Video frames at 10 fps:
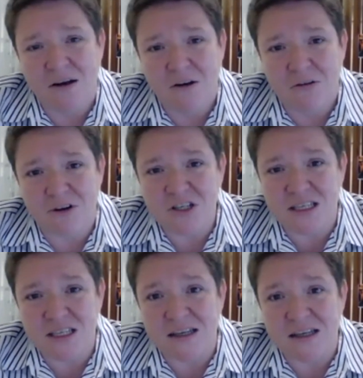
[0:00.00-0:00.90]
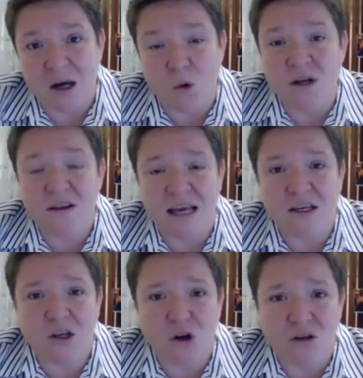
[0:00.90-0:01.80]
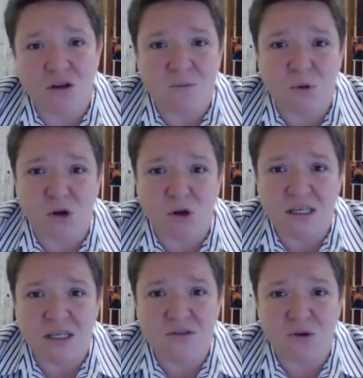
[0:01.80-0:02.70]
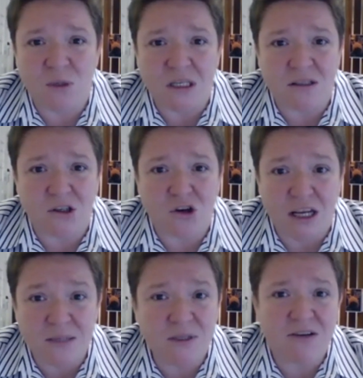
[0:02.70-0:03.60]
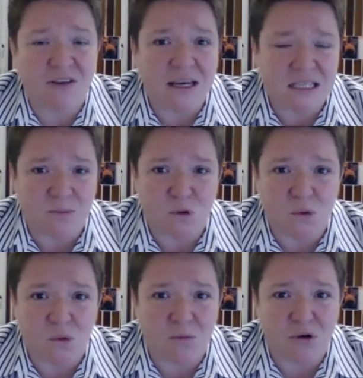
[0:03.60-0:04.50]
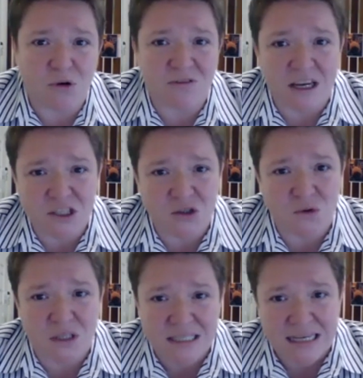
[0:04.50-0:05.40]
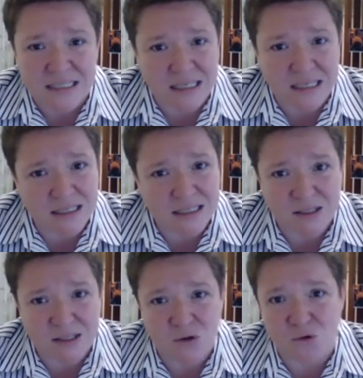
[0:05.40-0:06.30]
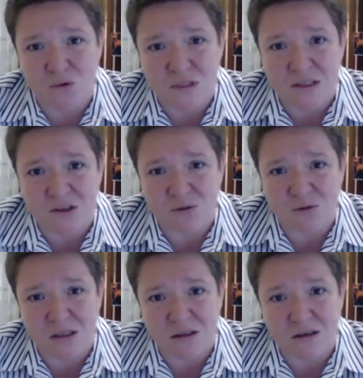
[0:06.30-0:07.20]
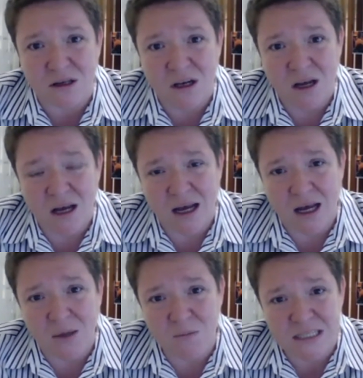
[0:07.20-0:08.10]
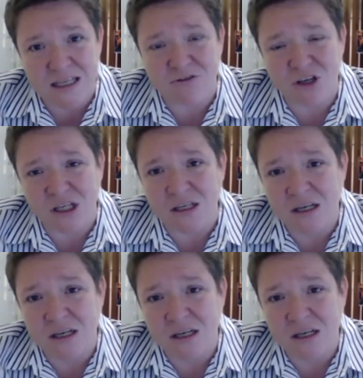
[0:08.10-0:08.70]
Firstly, I want to thank you all as employees for being incredibly flexible and professional and dedicated to the roles that you've been delivering.